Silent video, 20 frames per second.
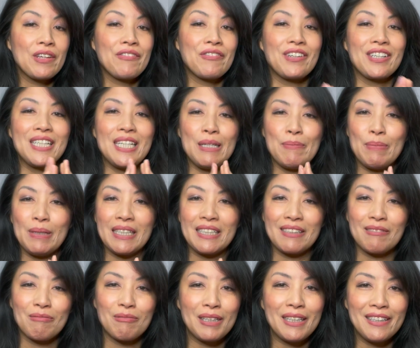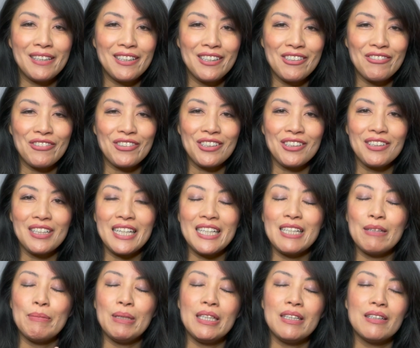for keeping it real, for
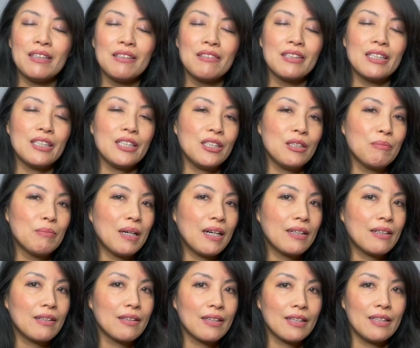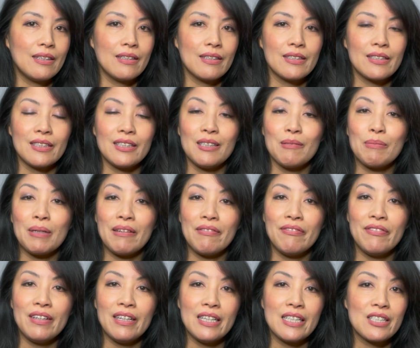letting me know that you buy authentics and you buy
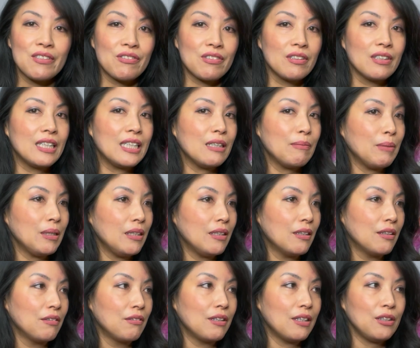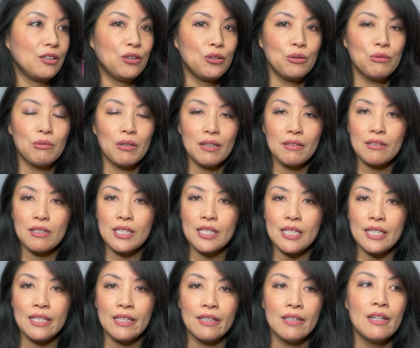fakes, for letting me know that you want to
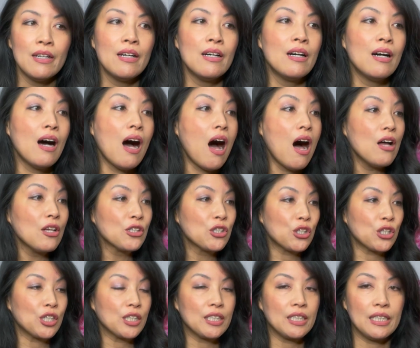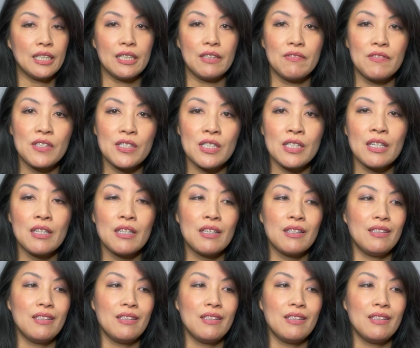see alternatives.